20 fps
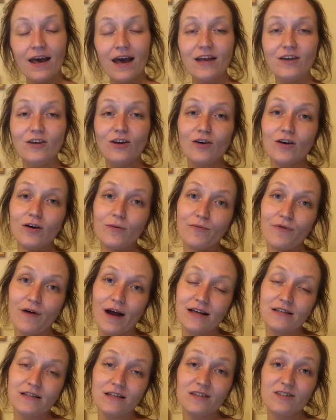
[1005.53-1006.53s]
and you could
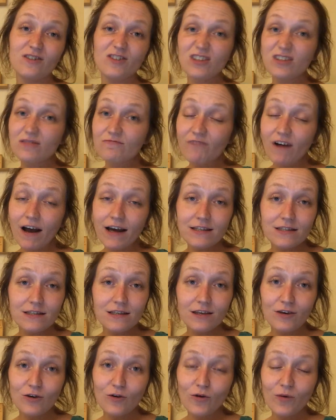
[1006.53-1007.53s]
practice just
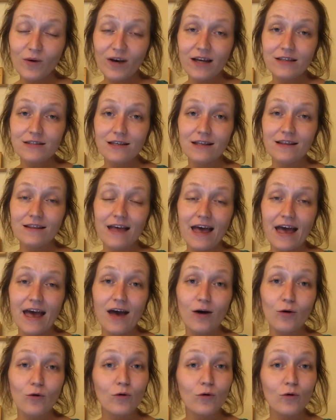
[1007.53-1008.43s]
writing your words in there,